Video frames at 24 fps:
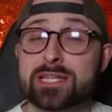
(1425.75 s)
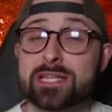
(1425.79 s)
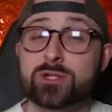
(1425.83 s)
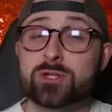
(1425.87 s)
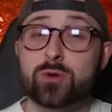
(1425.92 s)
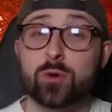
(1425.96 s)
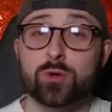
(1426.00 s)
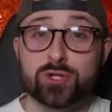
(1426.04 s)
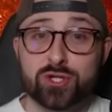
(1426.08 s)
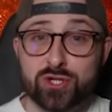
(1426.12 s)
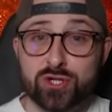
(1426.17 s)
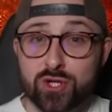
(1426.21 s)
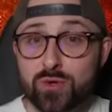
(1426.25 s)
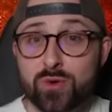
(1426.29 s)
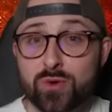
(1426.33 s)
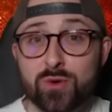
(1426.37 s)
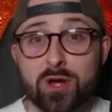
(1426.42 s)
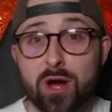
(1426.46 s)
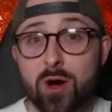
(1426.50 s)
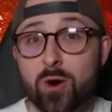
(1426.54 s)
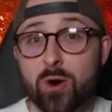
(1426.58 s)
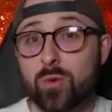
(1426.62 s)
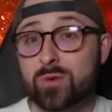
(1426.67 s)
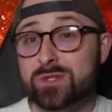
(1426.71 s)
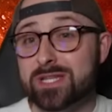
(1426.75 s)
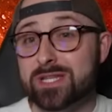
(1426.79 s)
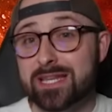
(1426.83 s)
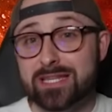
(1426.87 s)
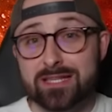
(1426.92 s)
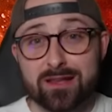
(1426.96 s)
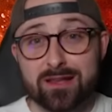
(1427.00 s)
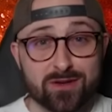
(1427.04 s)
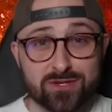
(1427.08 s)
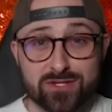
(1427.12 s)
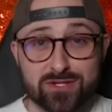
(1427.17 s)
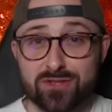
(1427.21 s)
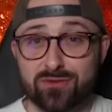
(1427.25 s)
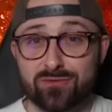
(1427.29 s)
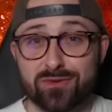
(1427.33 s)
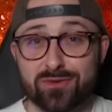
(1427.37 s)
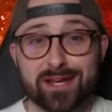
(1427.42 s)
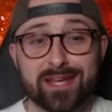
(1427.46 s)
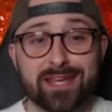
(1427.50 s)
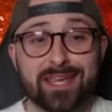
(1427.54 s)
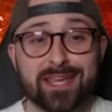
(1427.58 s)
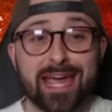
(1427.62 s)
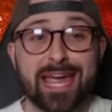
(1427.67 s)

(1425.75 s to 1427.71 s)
He scored 2 goals in his last 3